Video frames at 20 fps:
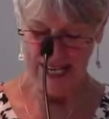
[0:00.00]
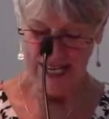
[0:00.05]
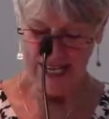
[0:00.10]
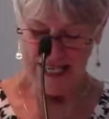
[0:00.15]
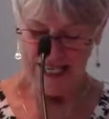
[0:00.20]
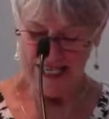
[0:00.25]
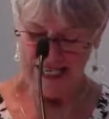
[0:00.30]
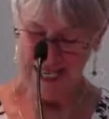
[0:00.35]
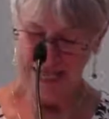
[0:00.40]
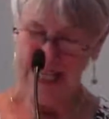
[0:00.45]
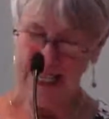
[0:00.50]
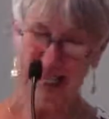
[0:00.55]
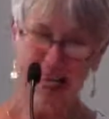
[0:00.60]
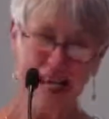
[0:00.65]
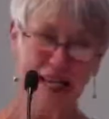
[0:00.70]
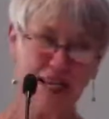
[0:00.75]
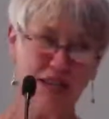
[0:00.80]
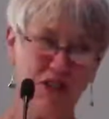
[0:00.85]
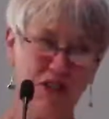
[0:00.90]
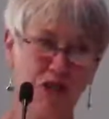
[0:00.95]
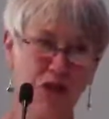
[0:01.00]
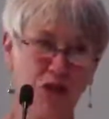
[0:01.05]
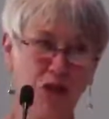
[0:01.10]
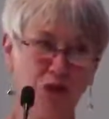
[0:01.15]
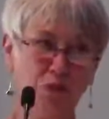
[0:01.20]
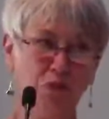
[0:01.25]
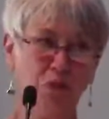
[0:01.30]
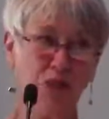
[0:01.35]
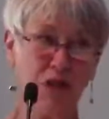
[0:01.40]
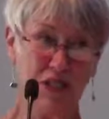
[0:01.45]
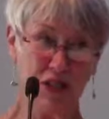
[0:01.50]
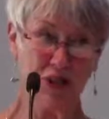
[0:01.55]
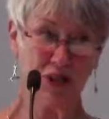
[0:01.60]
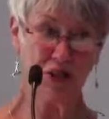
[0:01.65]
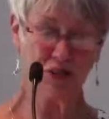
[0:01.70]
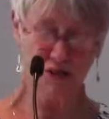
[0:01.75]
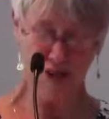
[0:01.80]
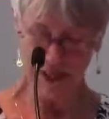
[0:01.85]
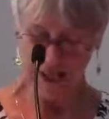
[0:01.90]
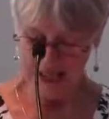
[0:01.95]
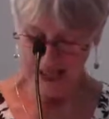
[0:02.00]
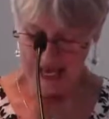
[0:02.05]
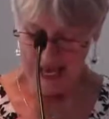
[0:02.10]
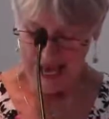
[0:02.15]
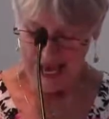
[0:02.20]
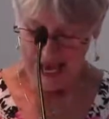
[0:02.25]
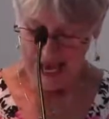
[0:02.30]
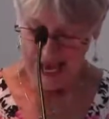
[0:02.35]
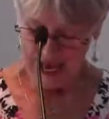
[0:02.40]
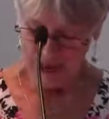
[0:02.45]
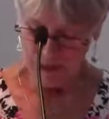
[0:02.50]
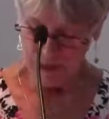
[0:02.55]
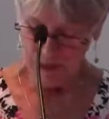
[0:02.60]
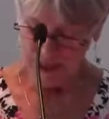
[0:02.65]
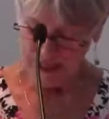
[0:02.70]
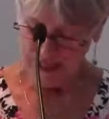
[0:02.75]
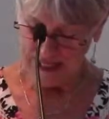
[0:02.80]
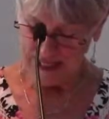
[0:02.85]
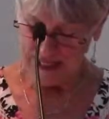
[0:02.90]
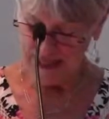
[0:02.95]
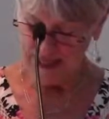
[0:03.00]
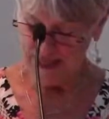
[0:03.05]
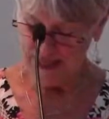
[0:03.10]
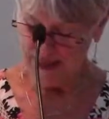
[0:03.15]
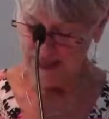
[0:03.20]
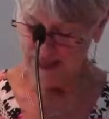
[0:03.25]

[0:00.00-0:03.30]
dedicated to preserving and presenting the